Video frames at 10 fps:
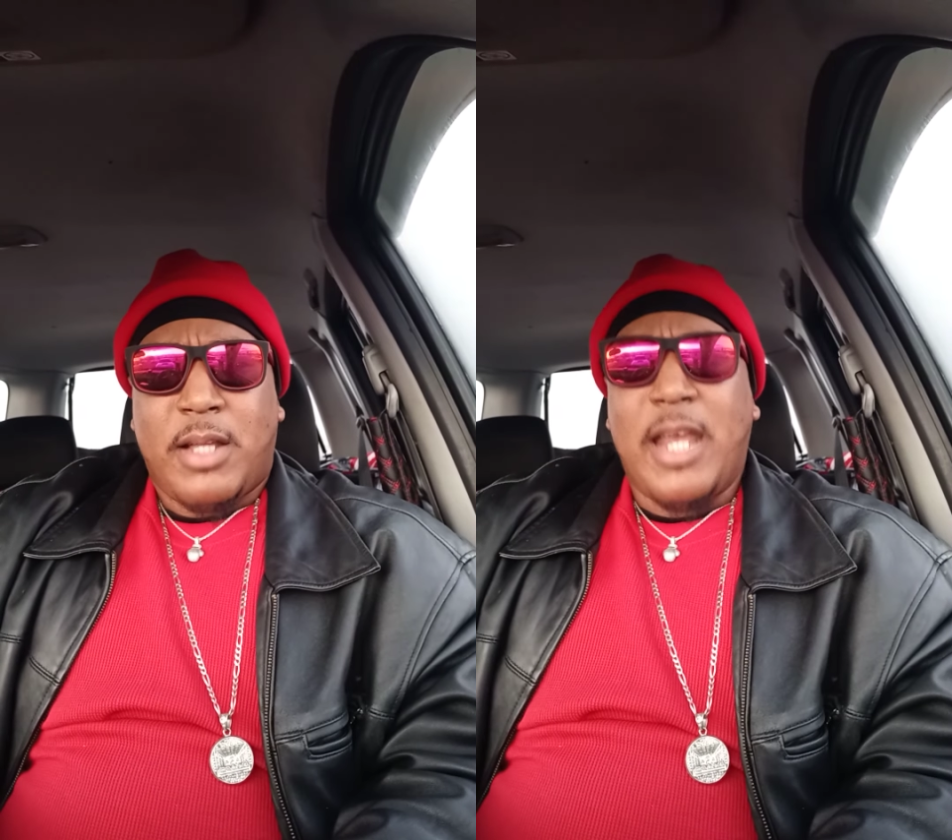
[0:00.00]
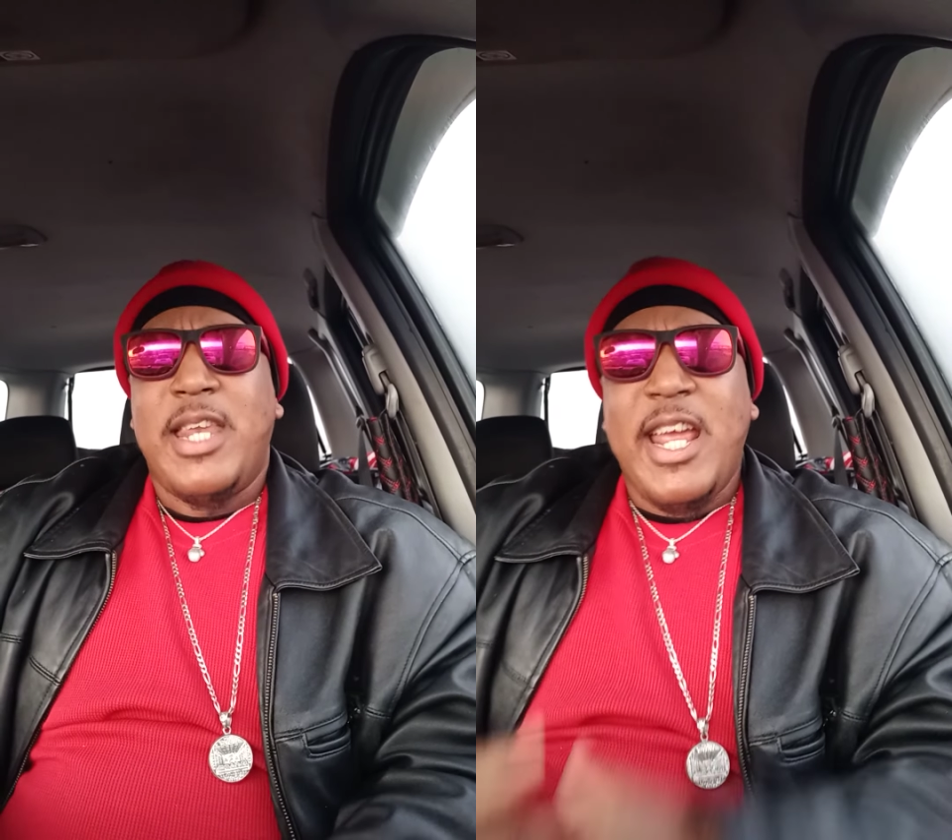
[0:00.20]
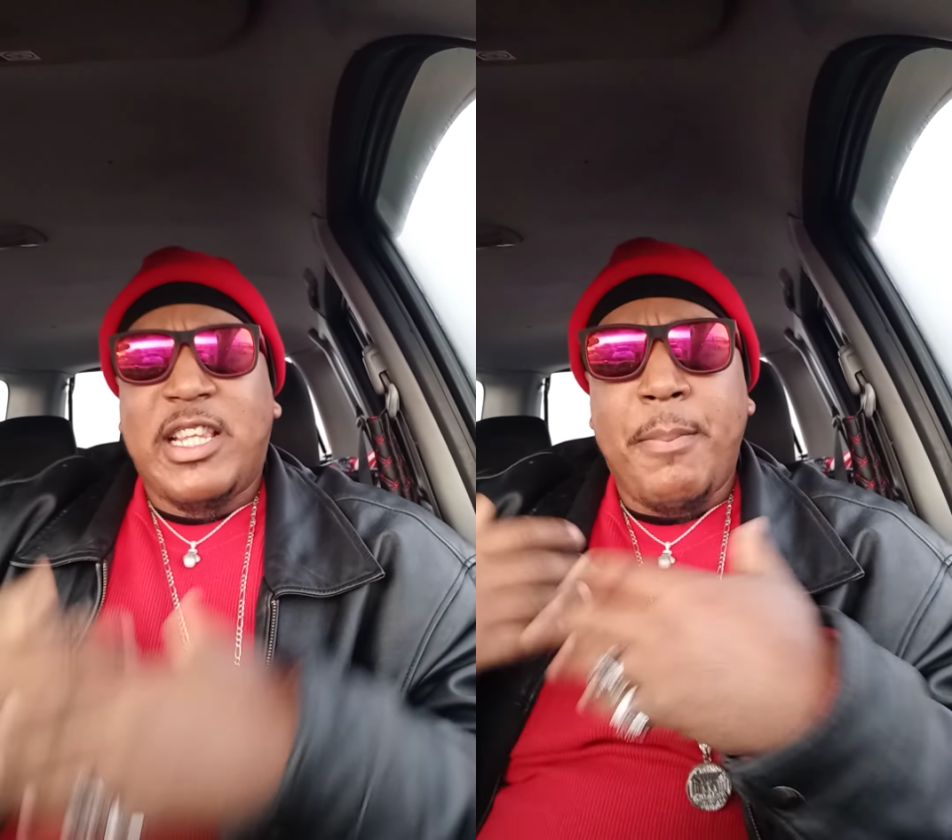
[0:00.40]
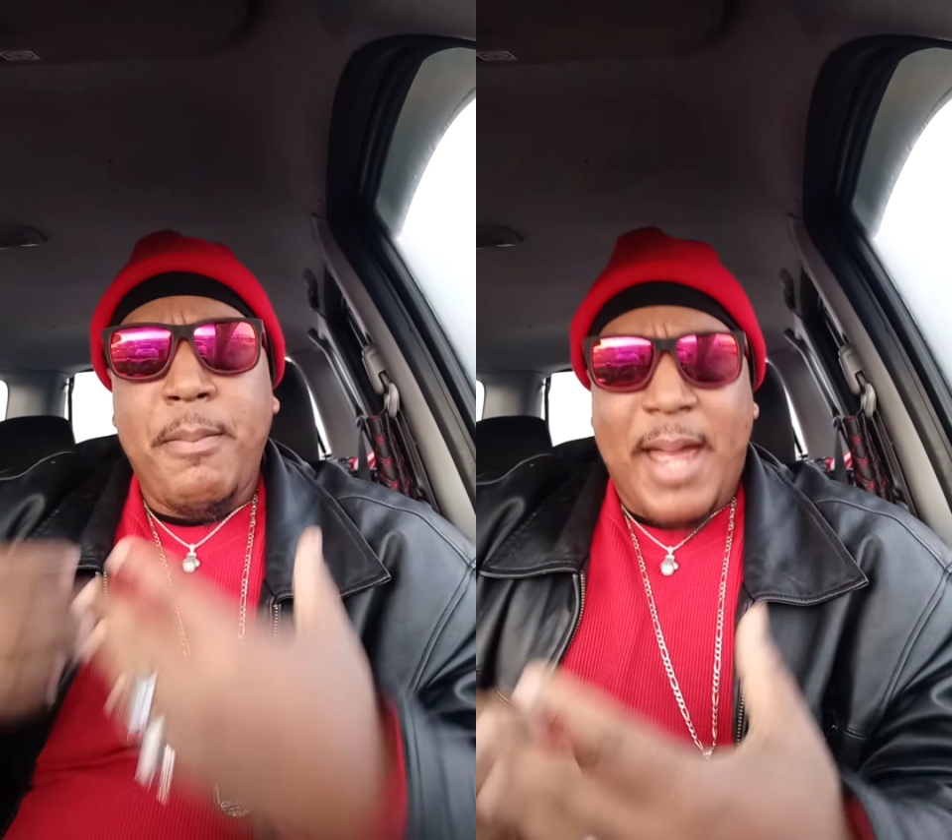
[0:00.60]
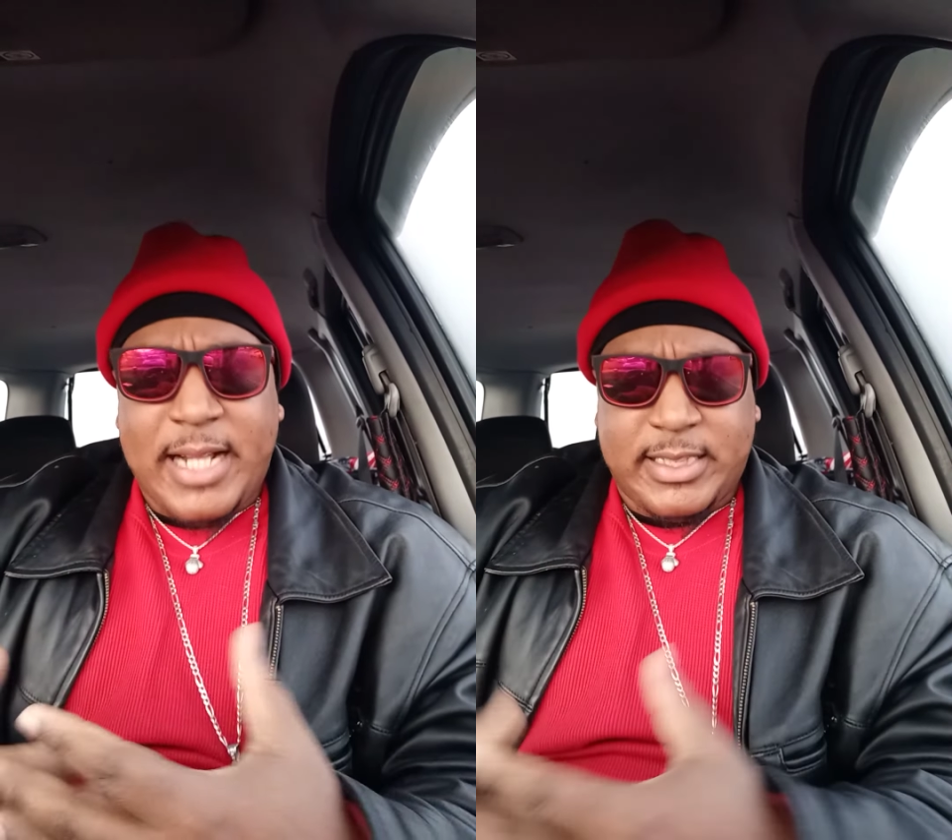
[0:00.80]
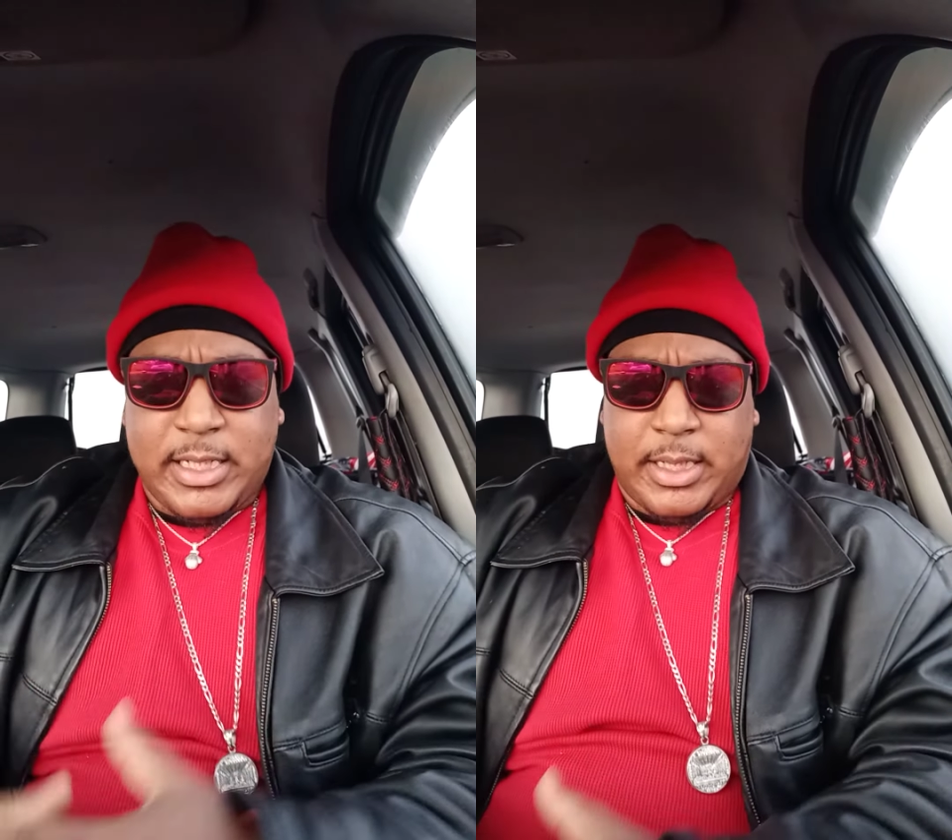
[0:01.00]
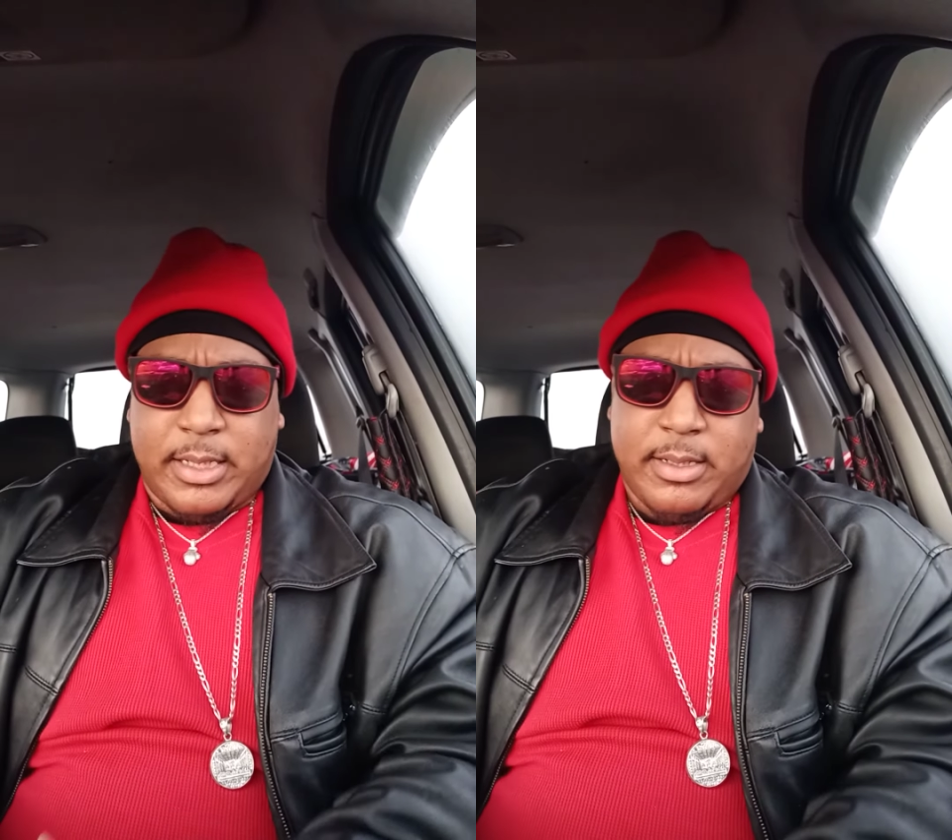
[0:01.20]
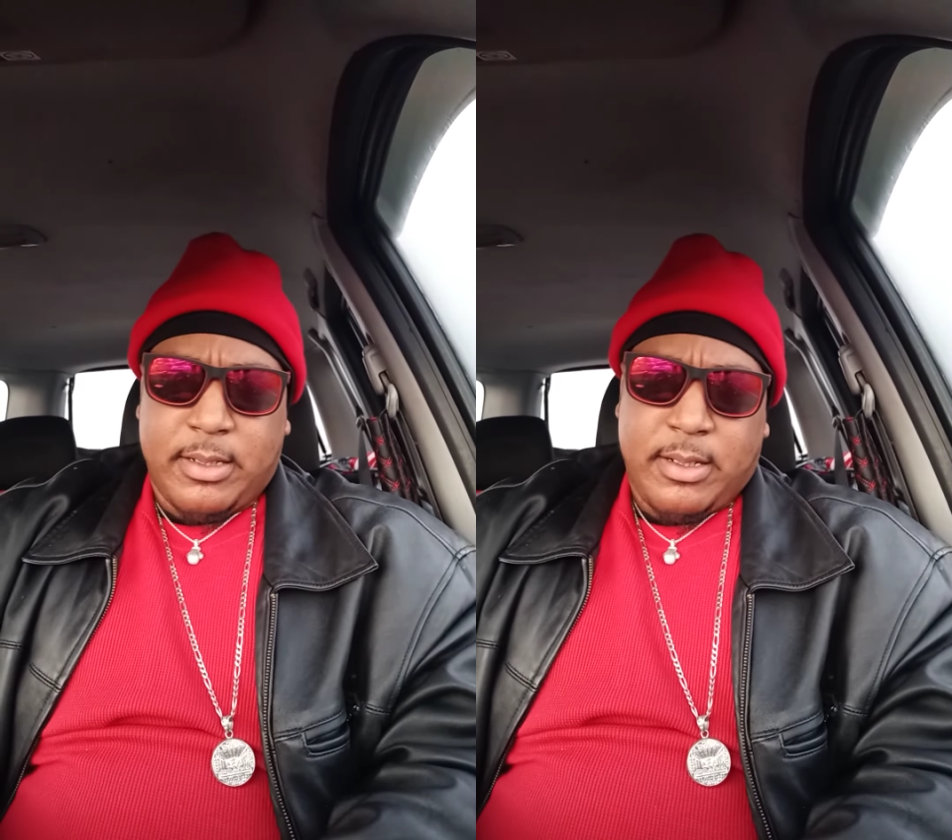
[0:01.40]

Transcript: I need to be masculine.